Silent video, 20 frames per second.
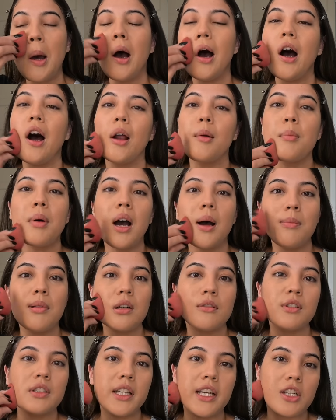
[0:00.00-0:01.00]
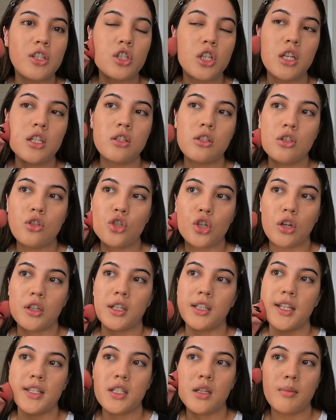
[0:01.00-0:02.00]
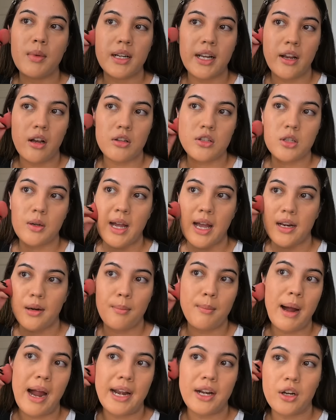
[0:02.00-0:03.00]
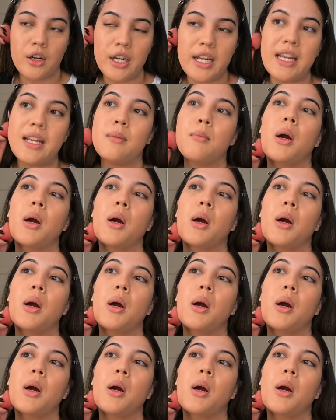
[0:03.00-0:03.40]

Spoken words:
on public relations, journalism, and I also had a minor in